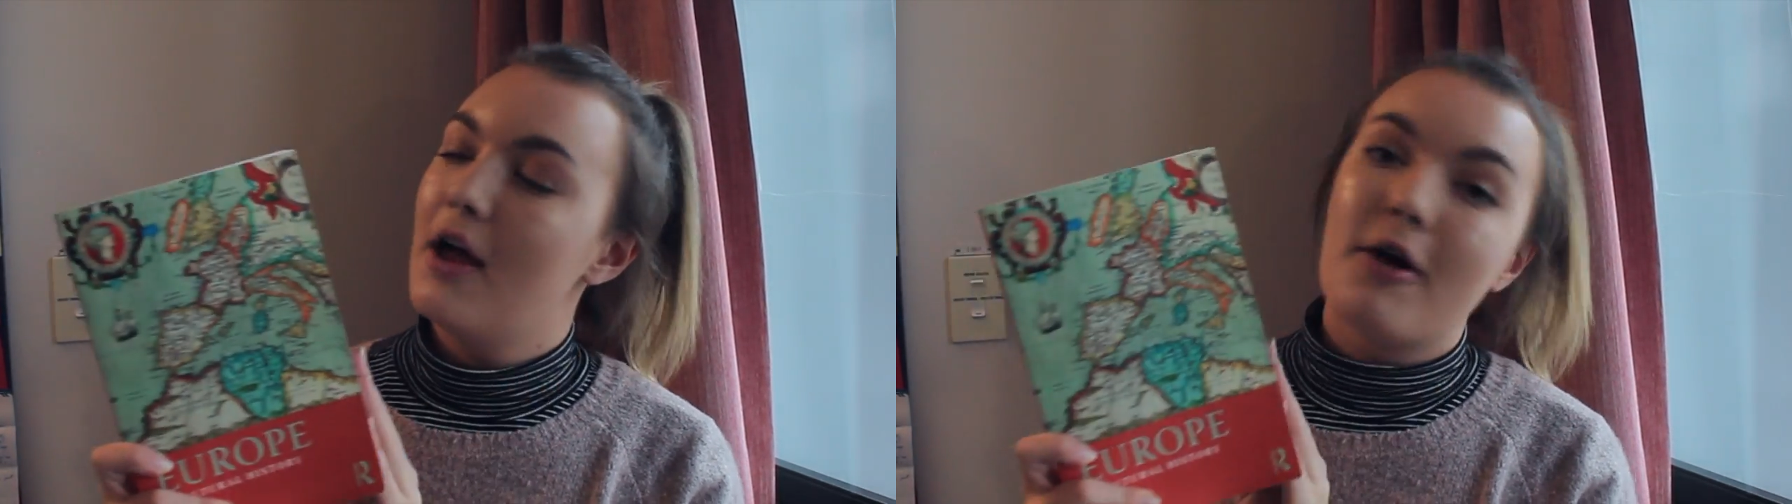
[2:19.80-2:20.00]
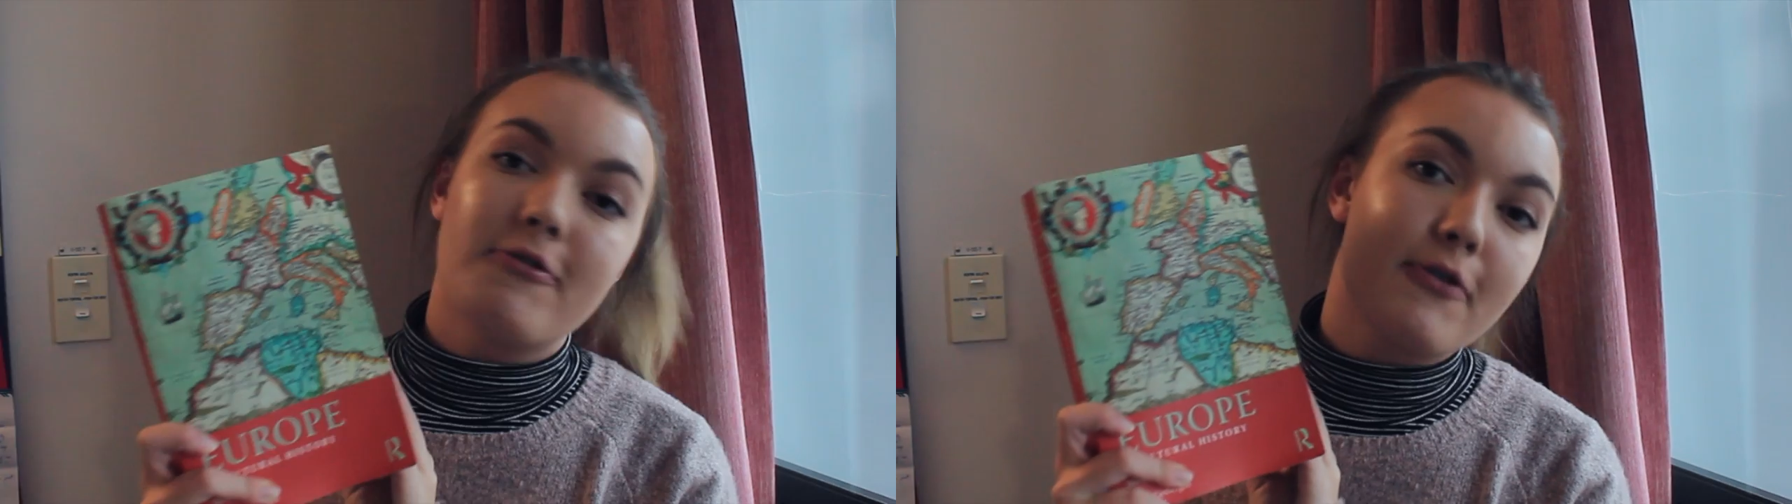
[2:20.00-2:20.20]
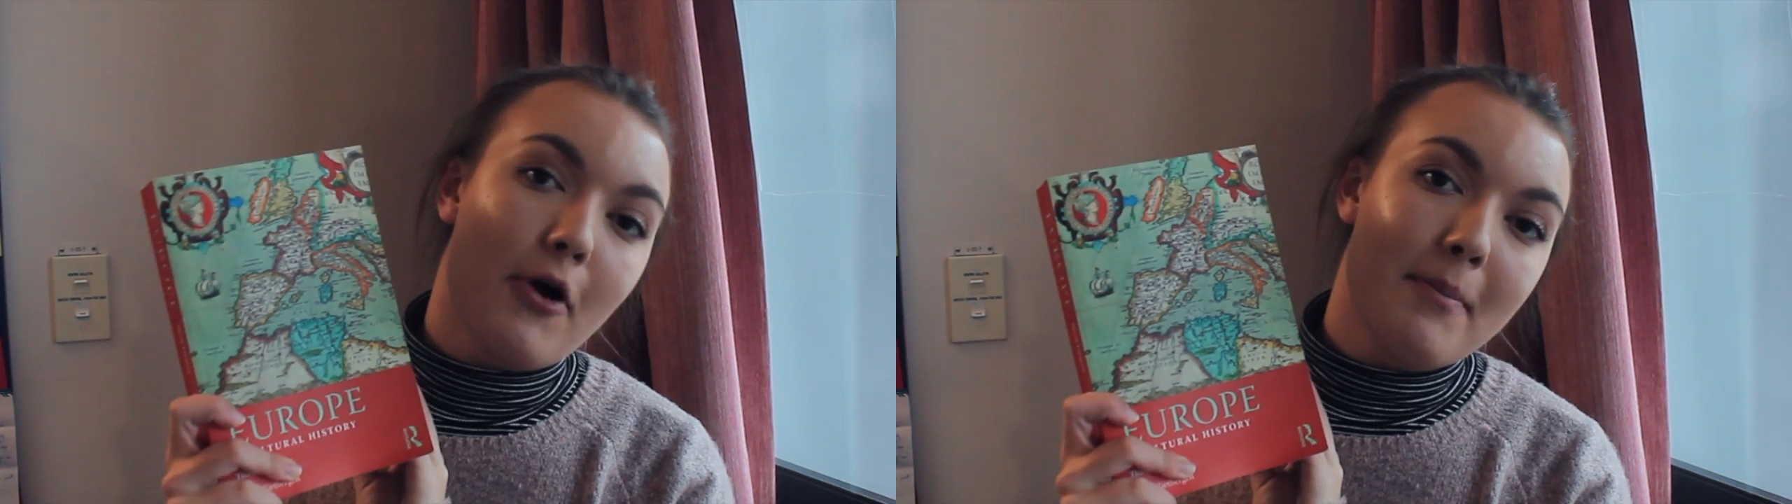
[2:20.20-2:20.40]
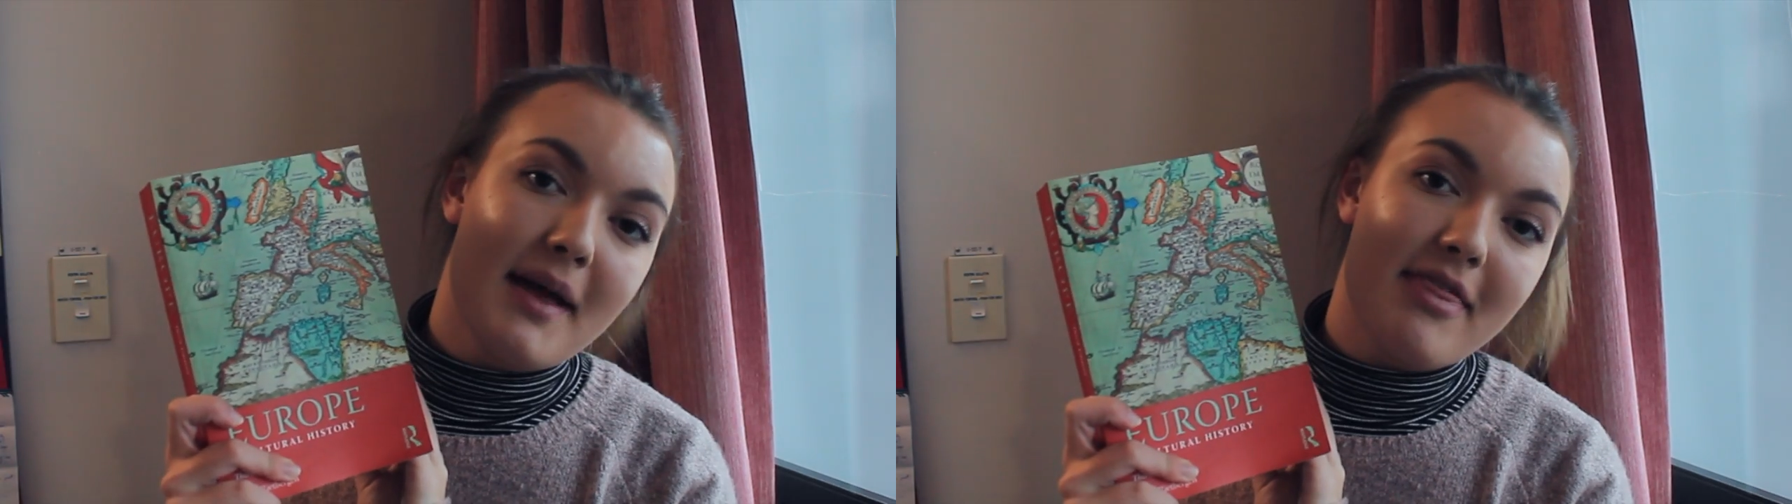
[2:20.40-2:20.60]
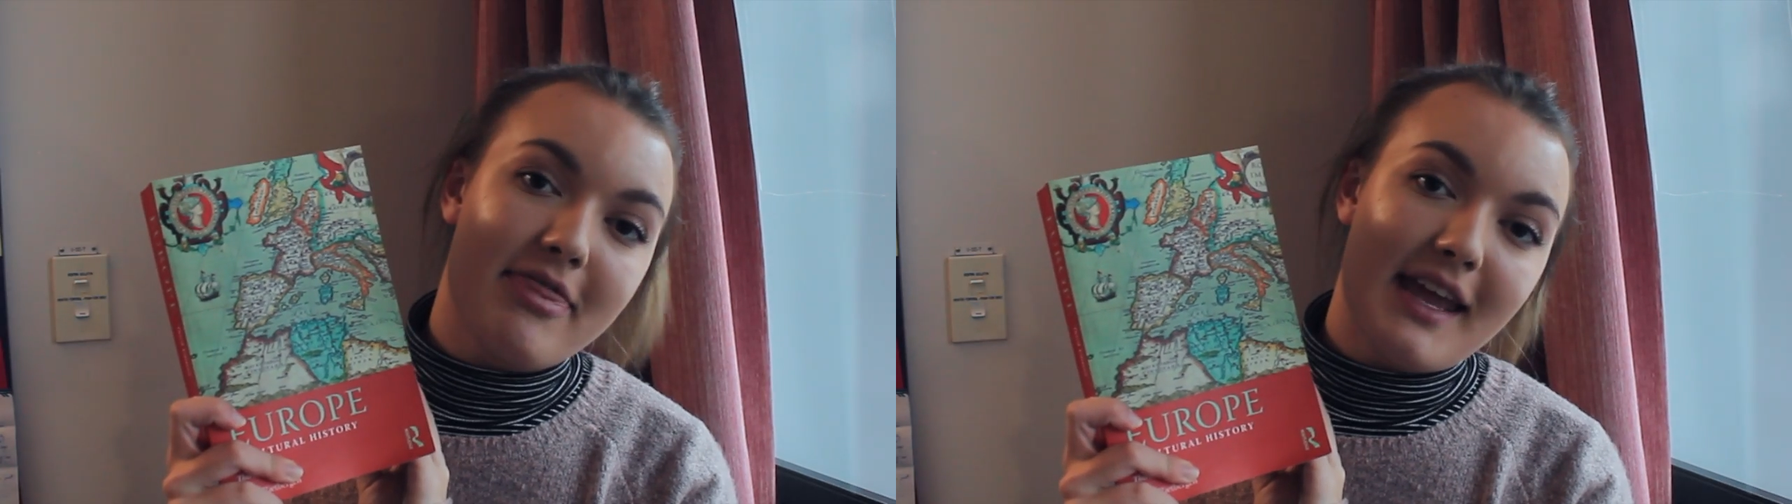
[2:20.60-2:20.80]
from
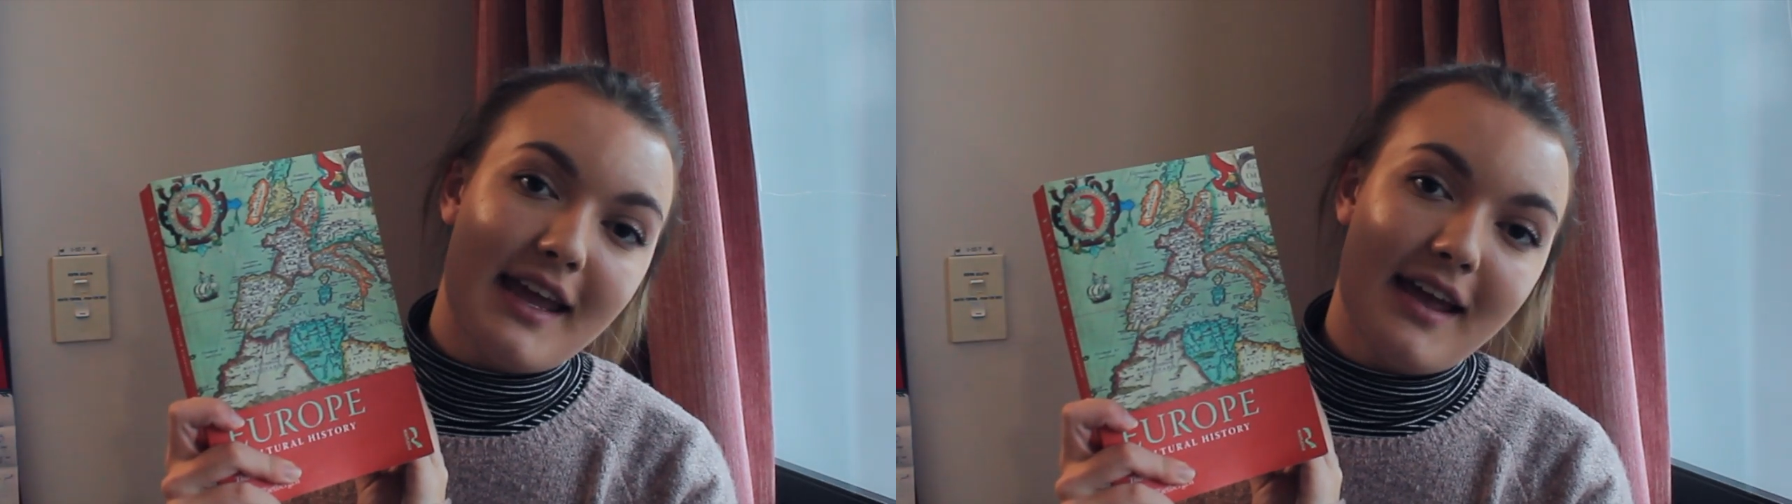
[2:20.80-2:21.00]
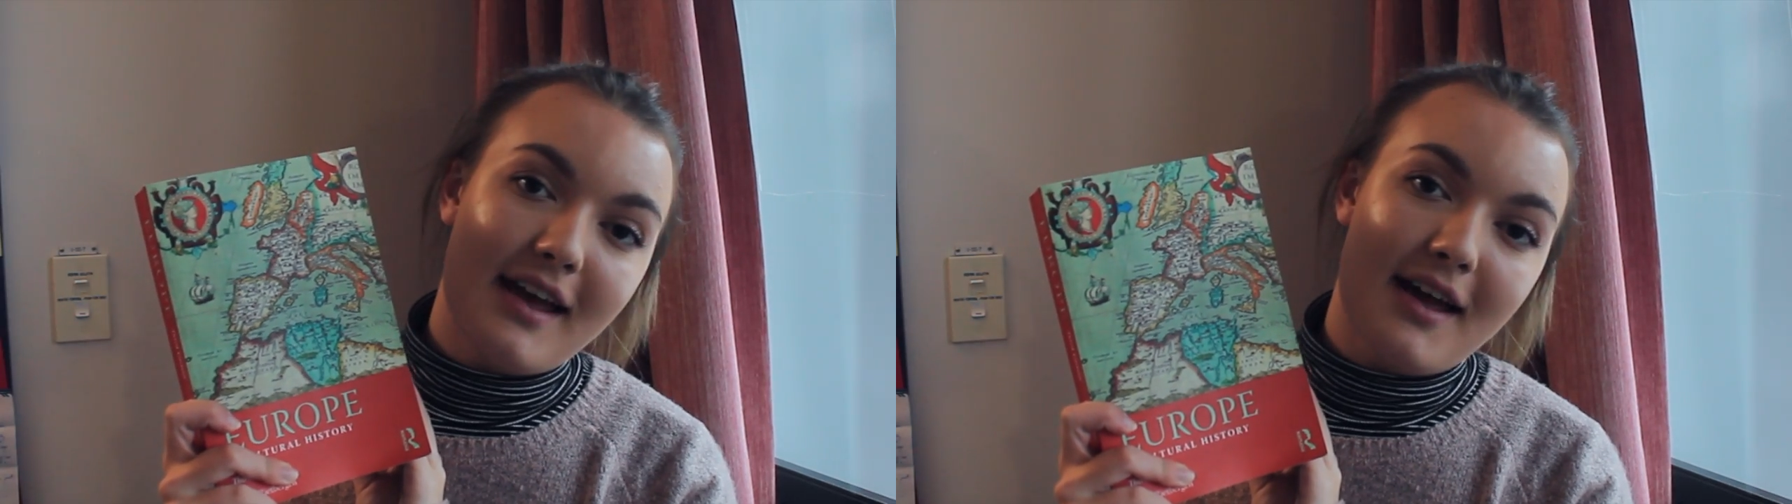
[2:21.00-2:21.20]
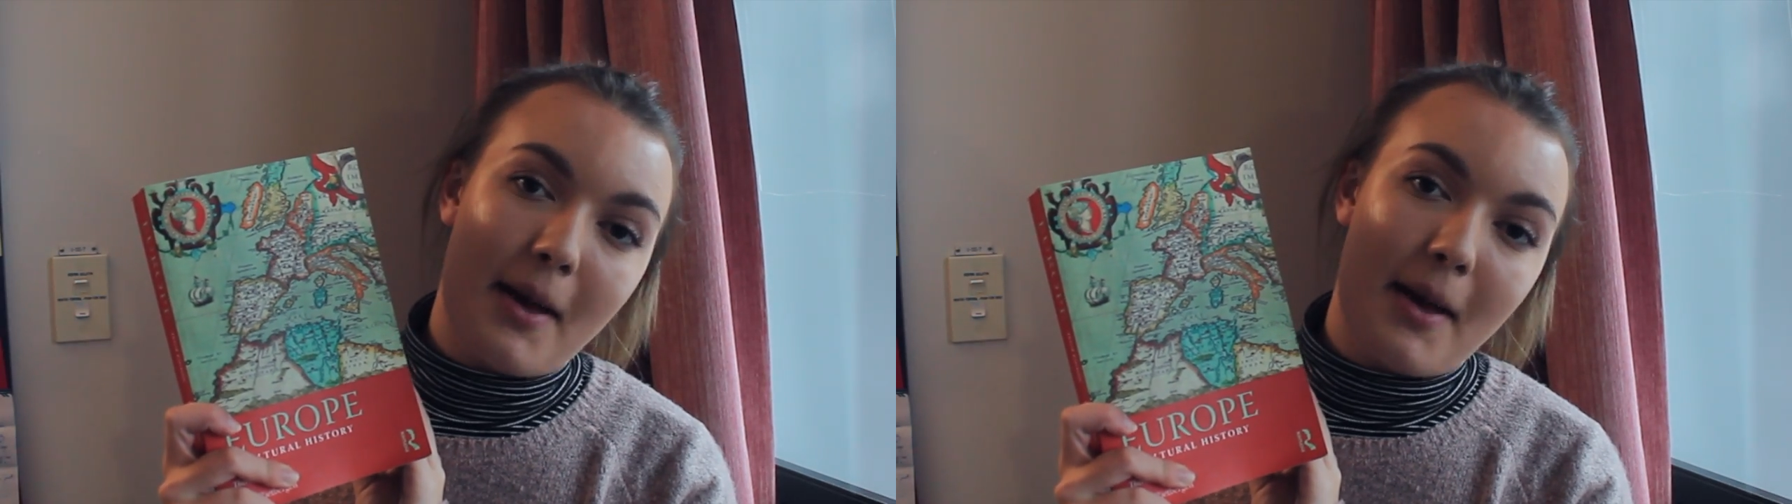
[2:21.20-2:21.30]
the